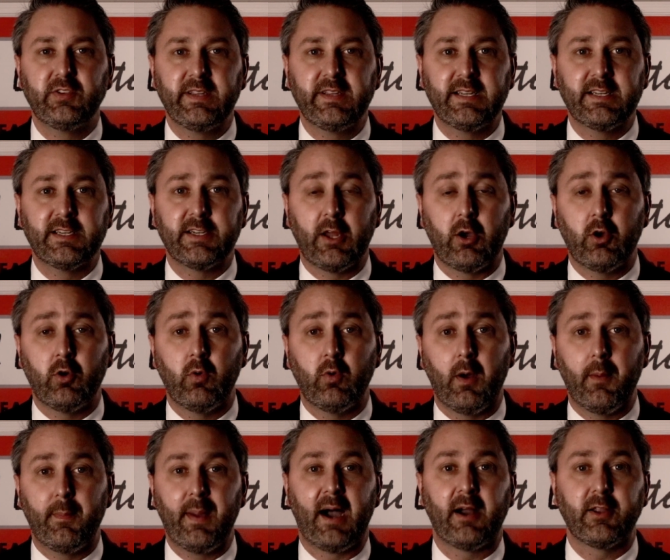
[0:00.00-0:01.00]
you need to know
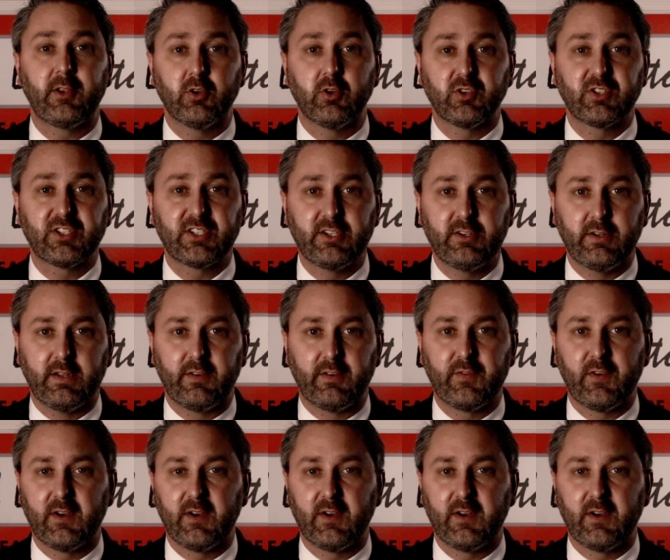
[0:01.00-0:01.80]
about your student.